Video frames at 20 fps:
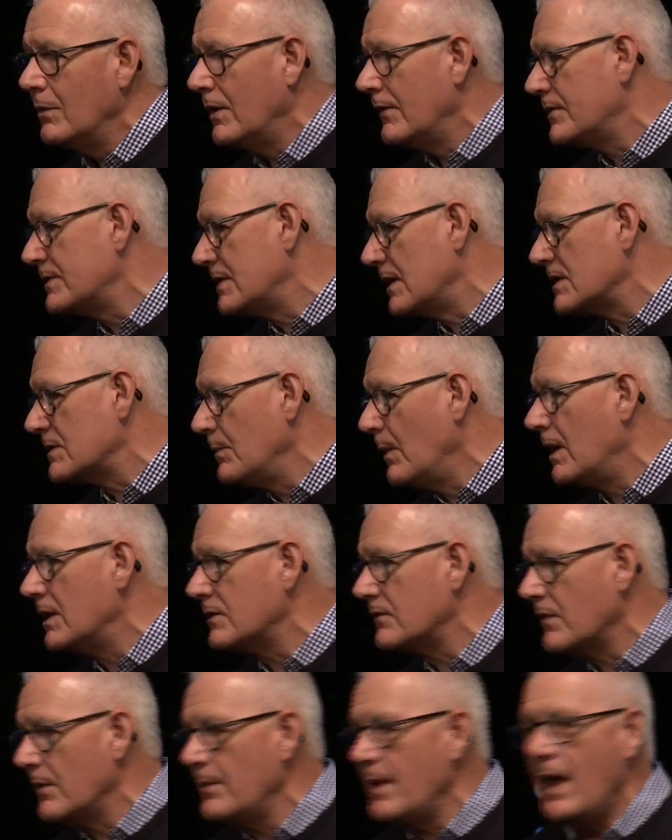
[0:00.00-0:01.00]
What if six
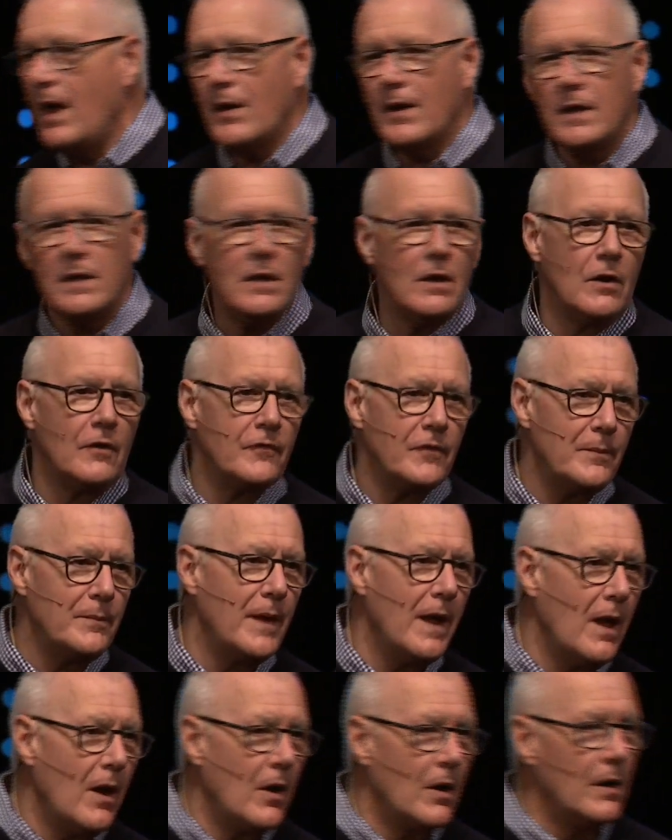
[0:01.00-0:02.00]
months from now, and a year
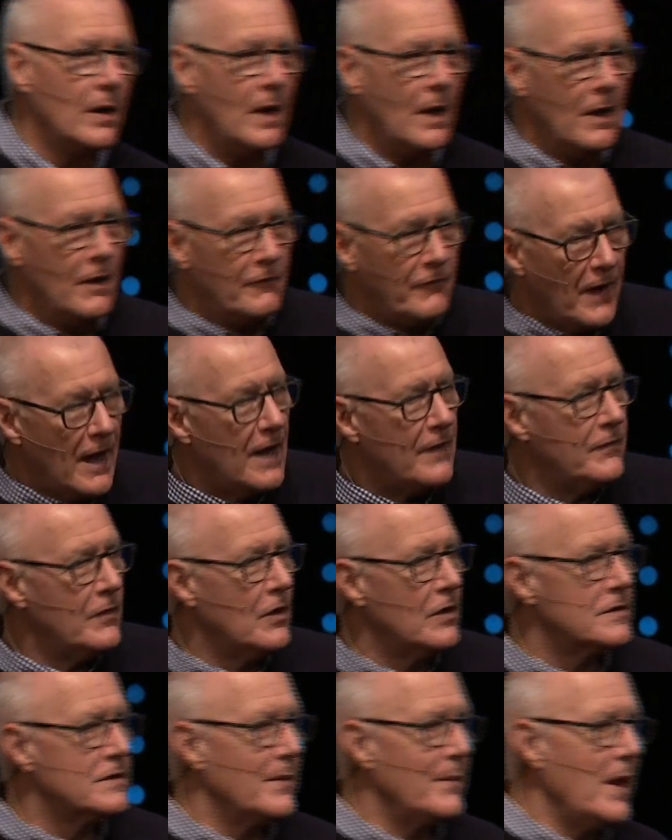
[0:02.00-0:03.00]
from now, or five
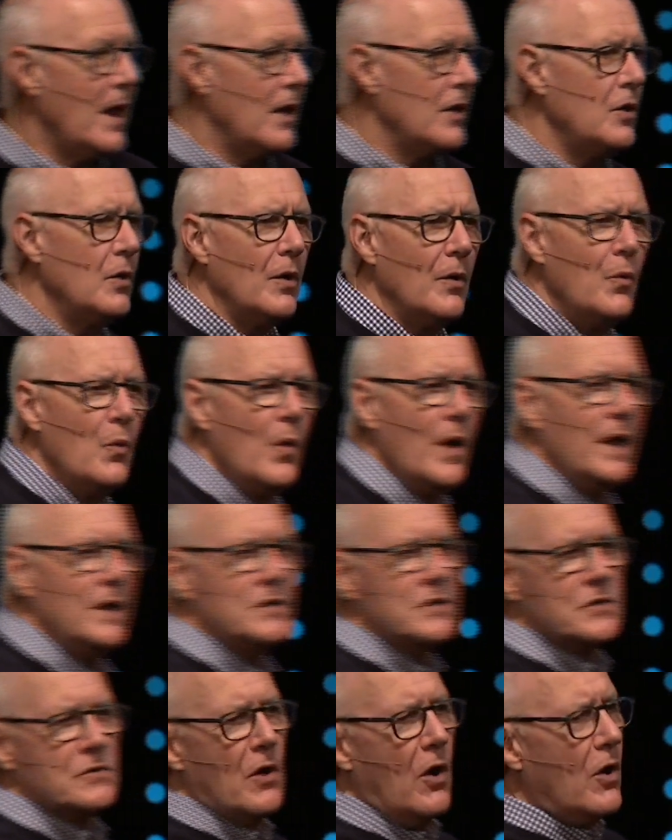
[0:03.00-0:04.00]
years from now, you are
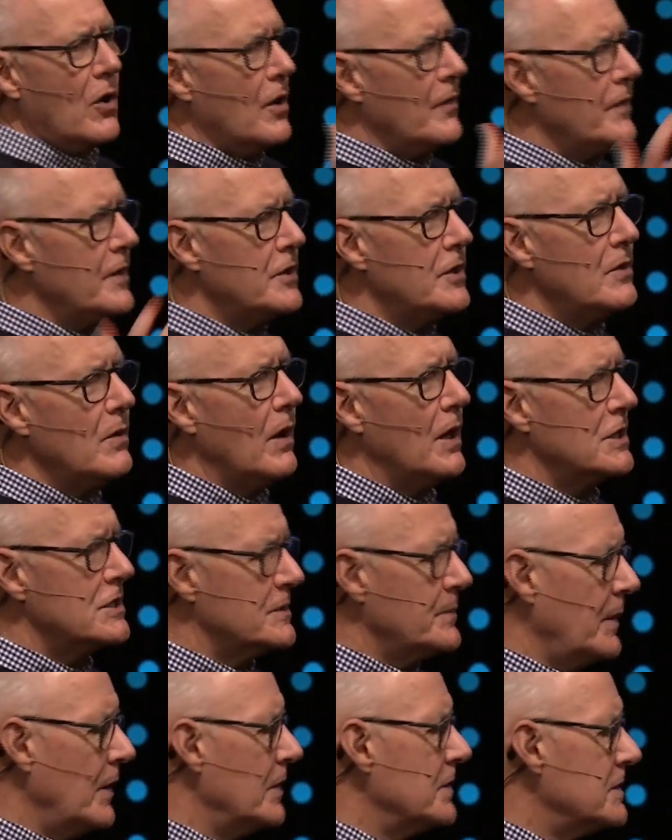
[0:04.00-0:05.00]
way stronger than you are
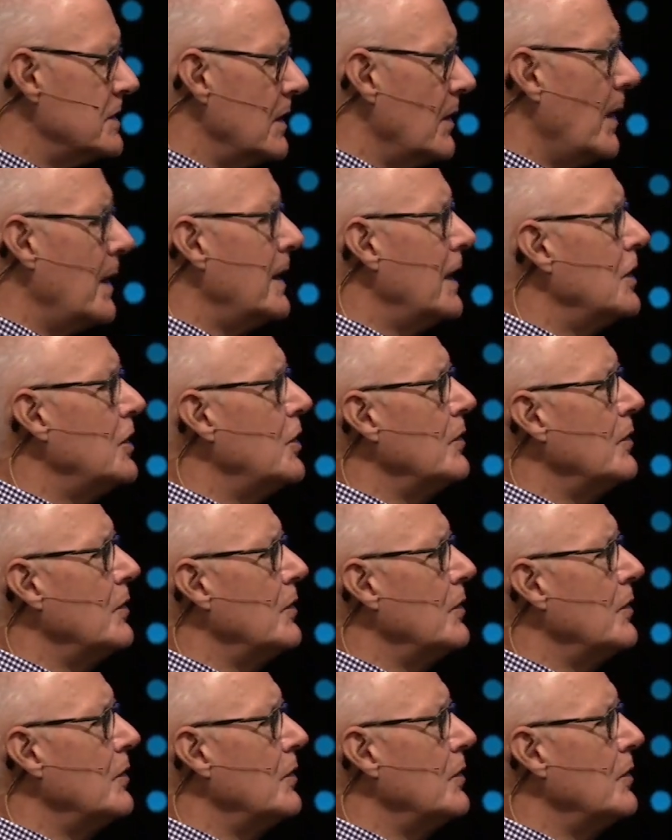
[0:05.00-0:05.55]
spiritually right now?